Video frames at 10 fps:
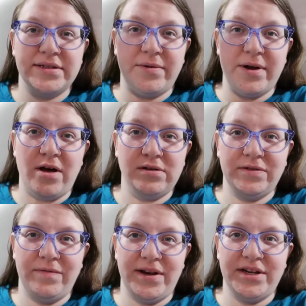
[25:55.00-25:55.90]
So I
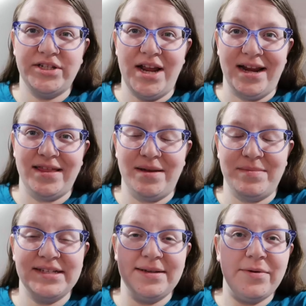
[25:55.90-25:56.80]
also finished Anything
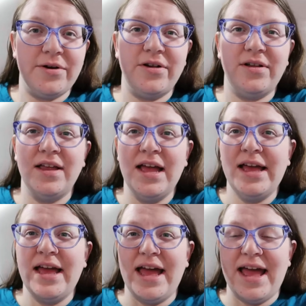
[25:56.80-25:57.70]
But Typical,
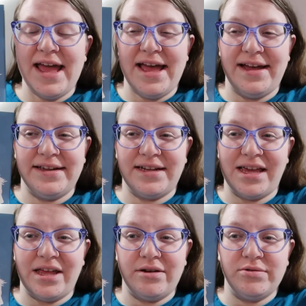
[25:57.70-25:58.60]
and
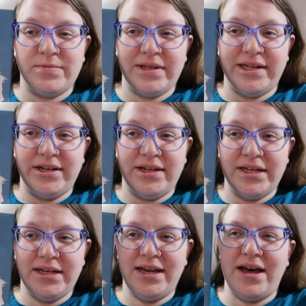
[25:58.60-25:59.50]
I thought it was really
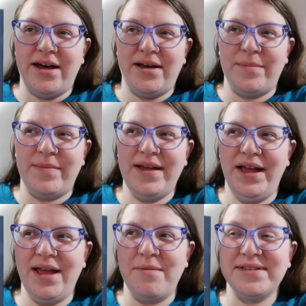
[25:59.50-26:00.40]
good.
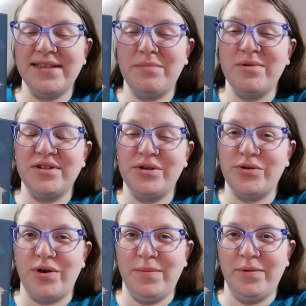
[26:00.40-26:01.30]
It wasn't the most
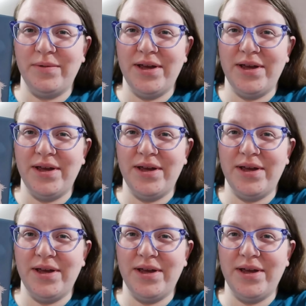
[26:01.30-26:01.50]
enjoyable